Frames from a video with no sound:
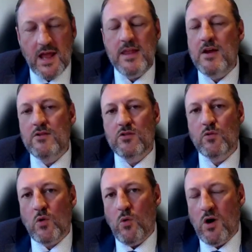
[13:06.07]
and there is a
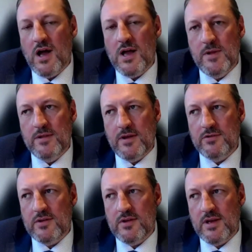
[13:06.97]
requirement,
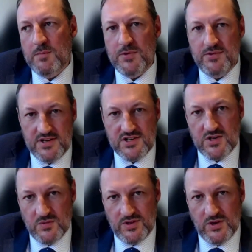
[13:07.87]
there's an
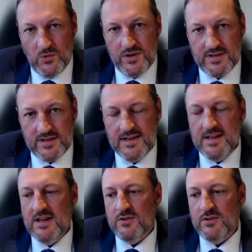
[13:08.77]
imposition on the auditor